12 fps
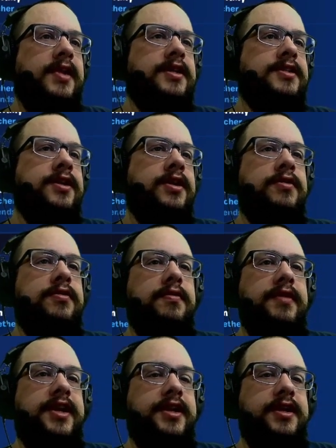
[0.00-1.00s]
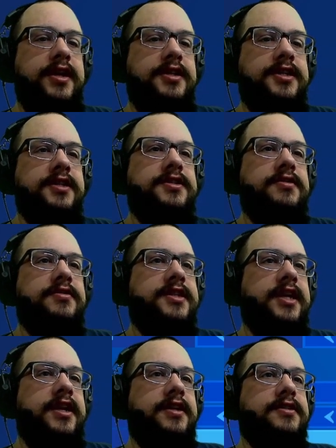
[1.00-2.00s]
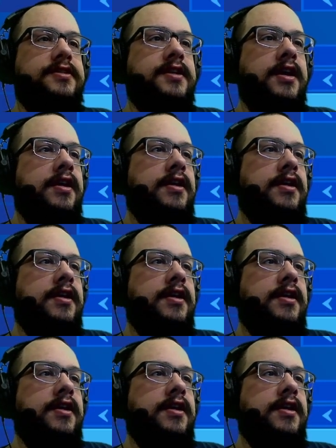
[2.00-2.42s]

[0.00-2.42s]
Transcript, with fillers: So we can adjust those settings